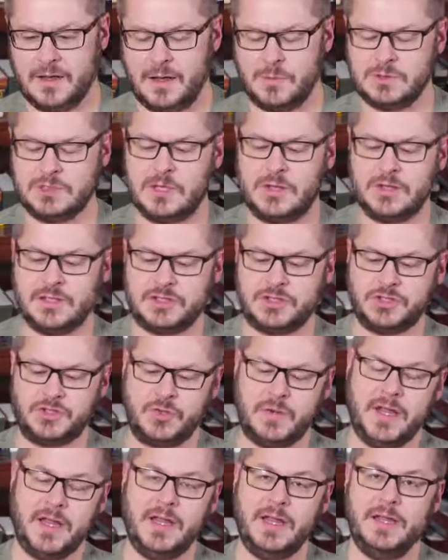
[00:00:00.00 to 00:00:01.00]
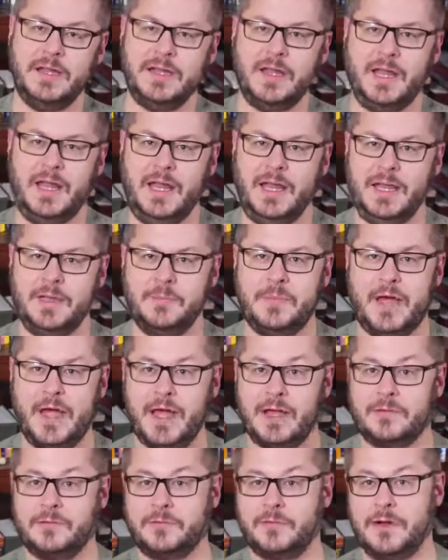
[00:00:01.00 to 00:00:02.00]
I was on the train heading
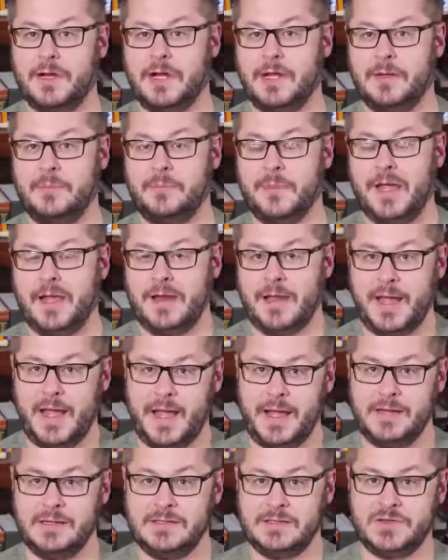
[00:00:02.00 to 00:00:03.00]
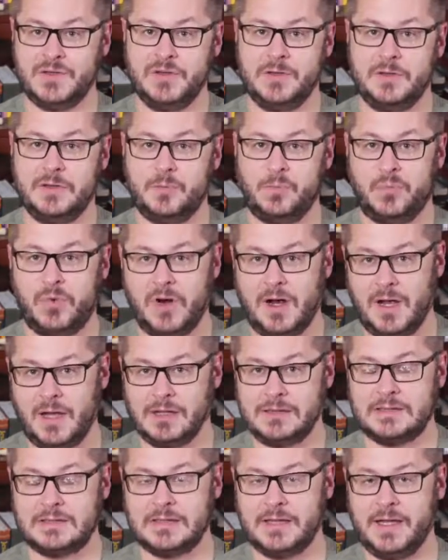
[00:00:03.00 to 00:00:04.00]
back from Manhattan to the
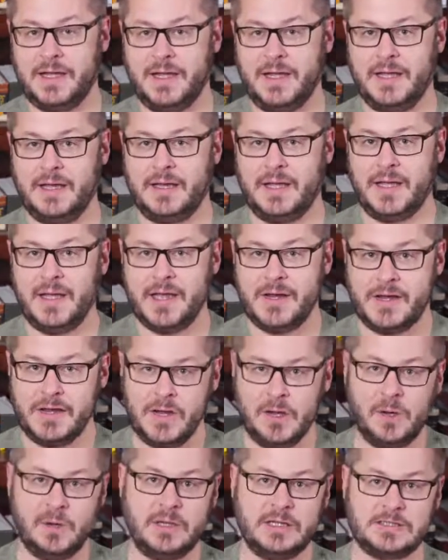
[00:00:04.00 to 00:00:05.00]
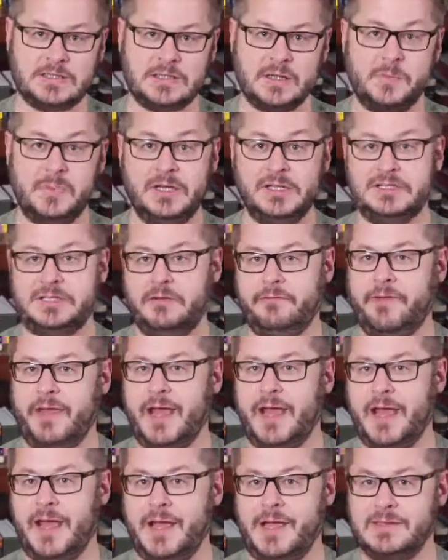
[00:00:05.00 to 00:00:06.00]
Bronx, and I had noticed a bunch of
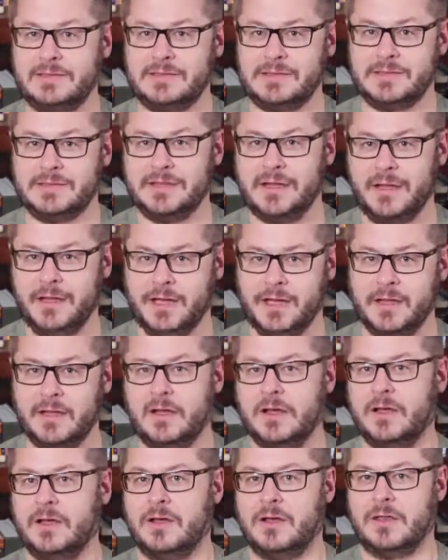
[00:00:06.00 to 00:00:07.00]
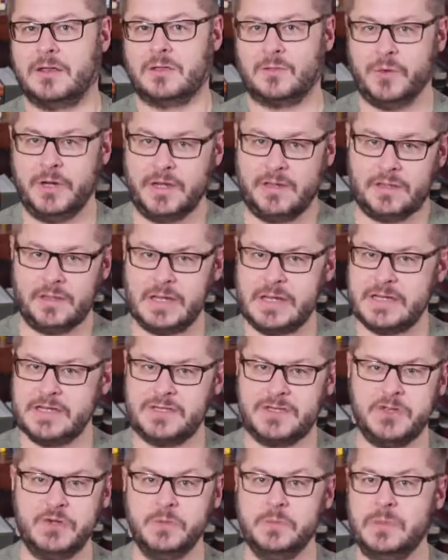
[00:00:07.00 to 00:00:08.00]
ads saying, 3
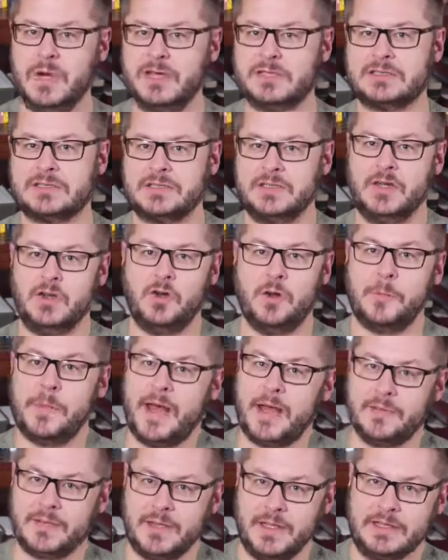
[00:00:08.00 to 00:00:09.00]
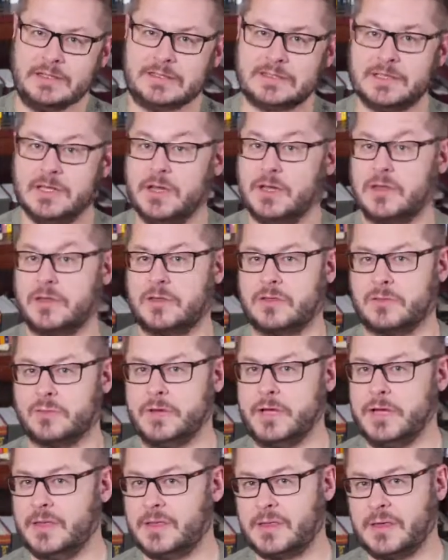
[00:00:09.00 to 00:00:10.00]
things you must know about this,
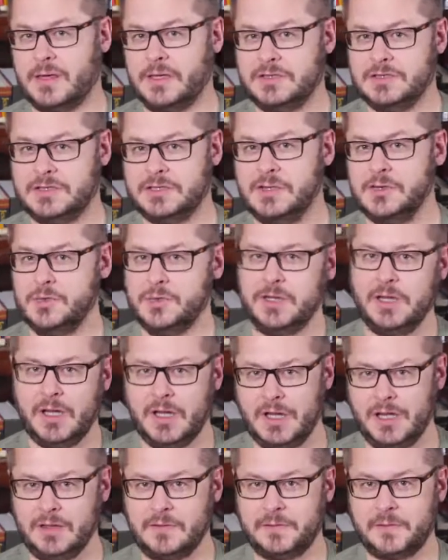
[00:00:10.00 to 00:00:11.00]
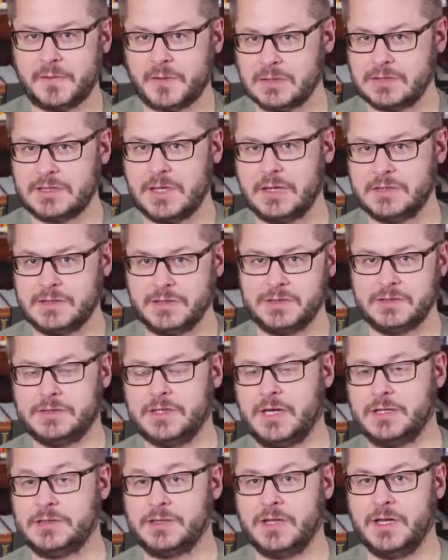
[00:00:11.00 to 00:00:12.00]
3 things you need for such and
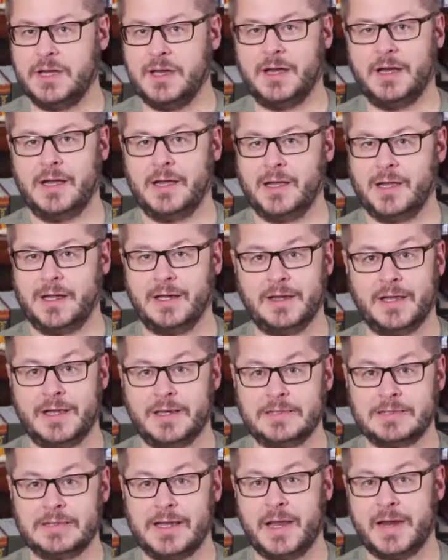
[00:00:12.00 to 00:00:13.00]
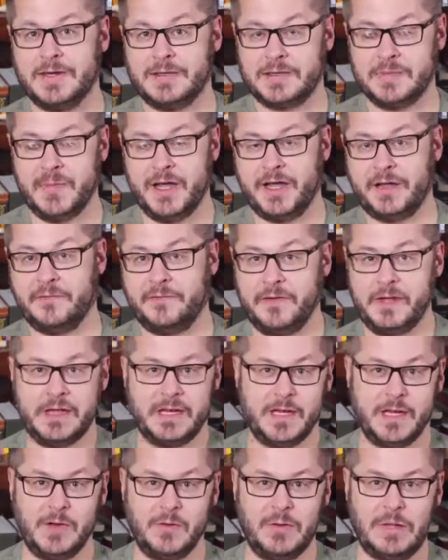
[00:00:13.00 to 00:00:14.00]
such, and I decided to make a
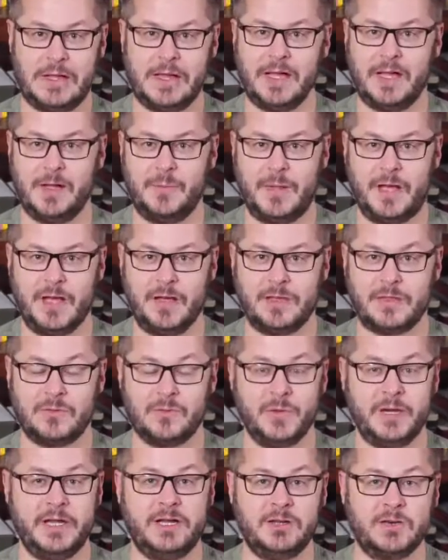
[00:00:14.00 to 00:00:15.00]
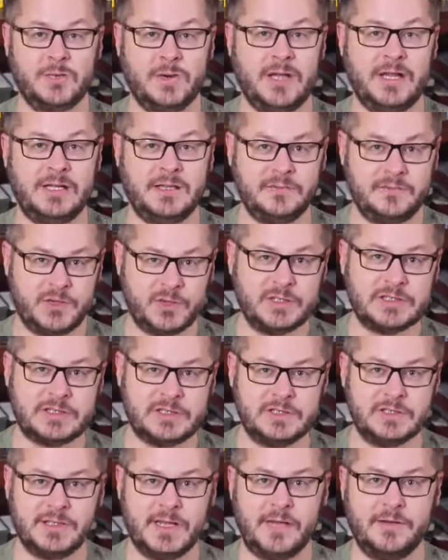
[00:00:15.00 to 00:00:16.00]
video about 3 Quran
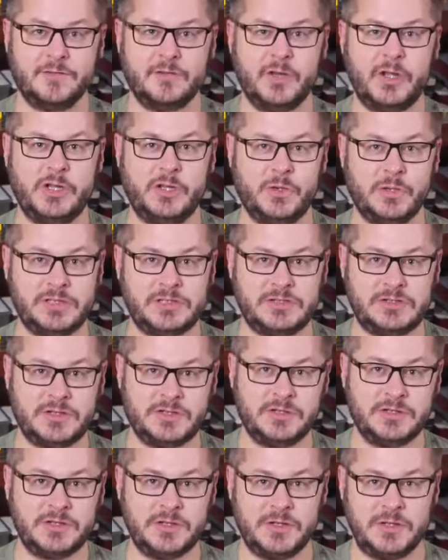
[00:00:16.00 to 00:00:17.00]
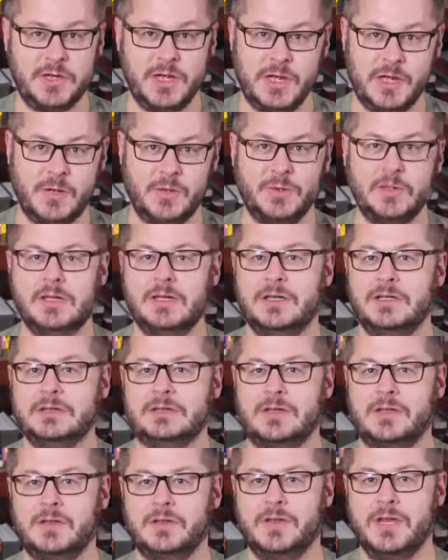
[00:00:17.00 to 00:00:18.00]
verses every Christian should know
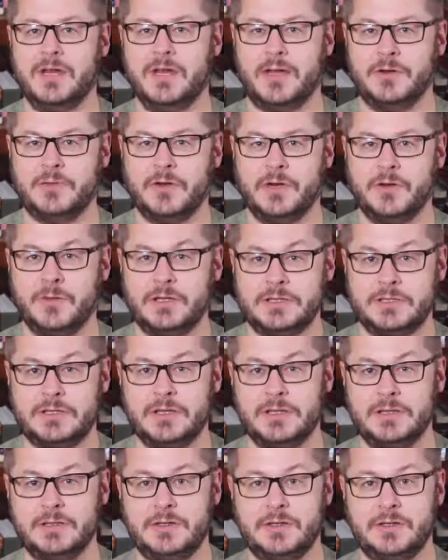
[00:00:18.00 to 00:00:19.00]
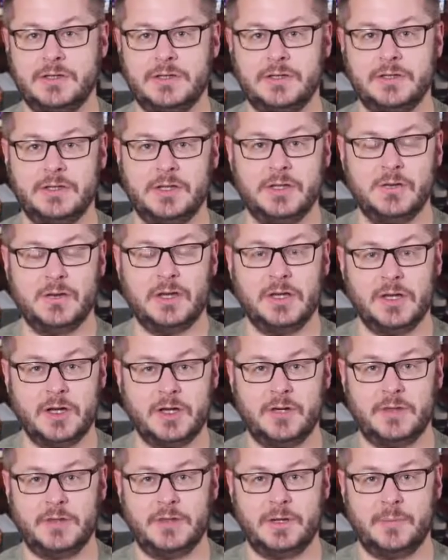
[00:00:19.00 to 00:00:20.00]
so that every Christian could know a
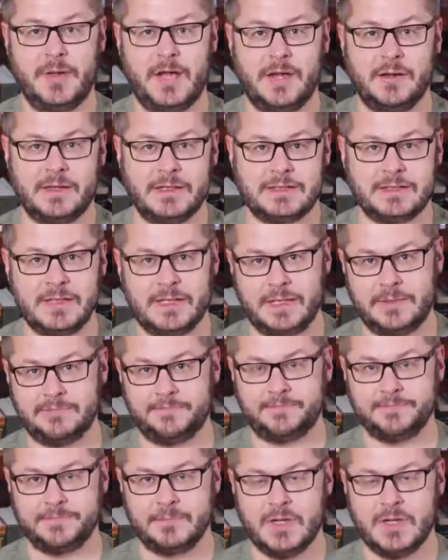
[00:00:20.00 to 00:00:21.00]
little about Islam.